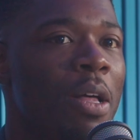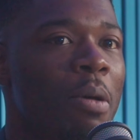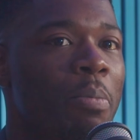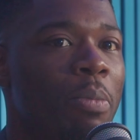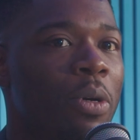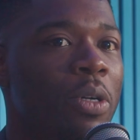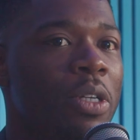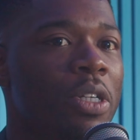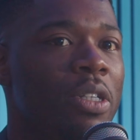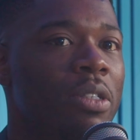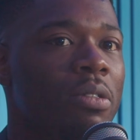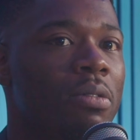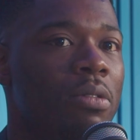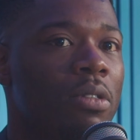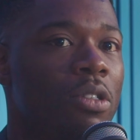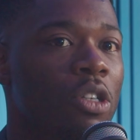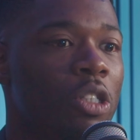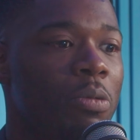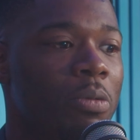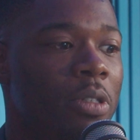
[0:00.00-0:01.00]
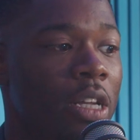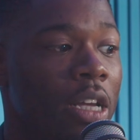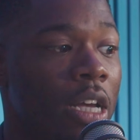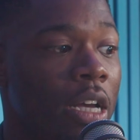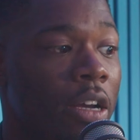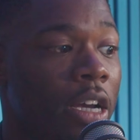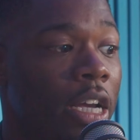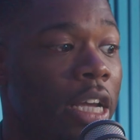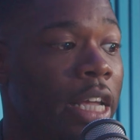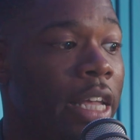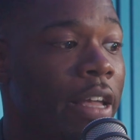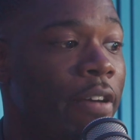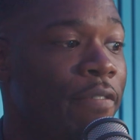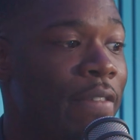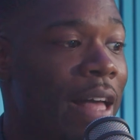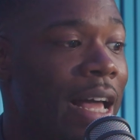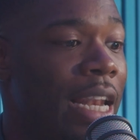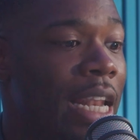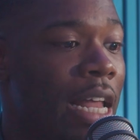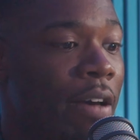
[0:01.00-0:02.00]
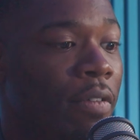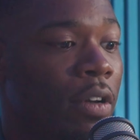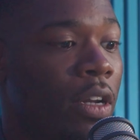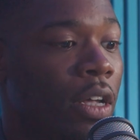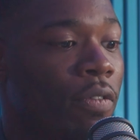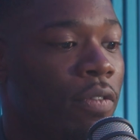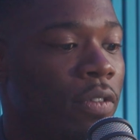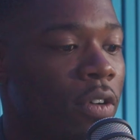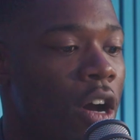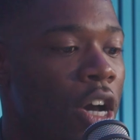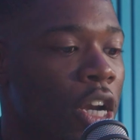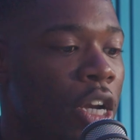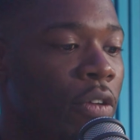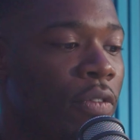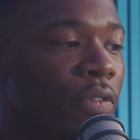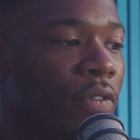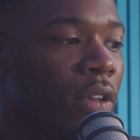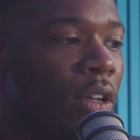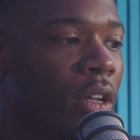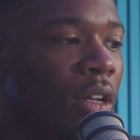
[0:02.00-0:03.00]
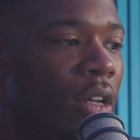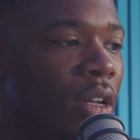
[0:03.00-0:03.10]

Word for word: but just to give that level of kind of